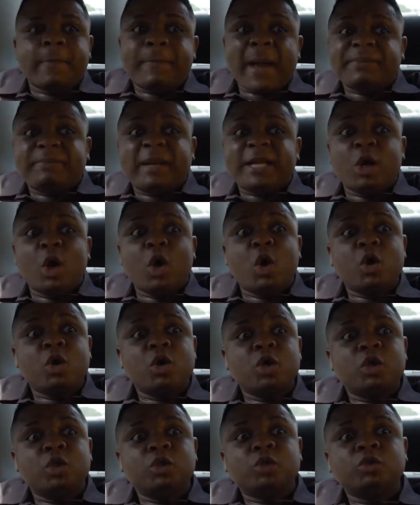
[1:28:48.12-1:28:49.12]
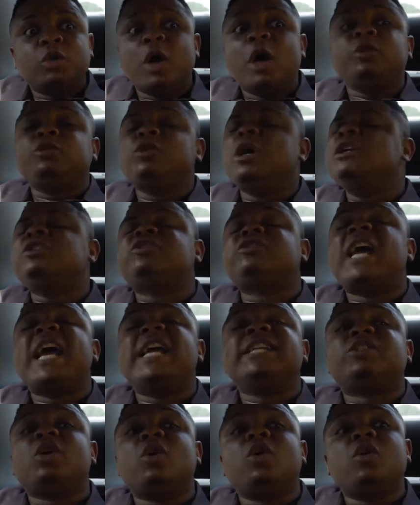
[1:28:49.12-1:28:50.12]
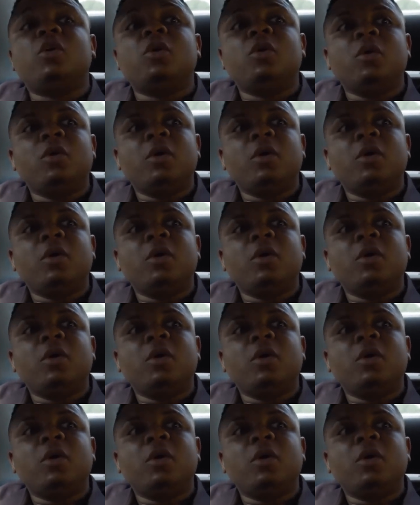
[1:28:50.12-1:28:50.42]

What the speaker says: your bad below. Don't try it, oh.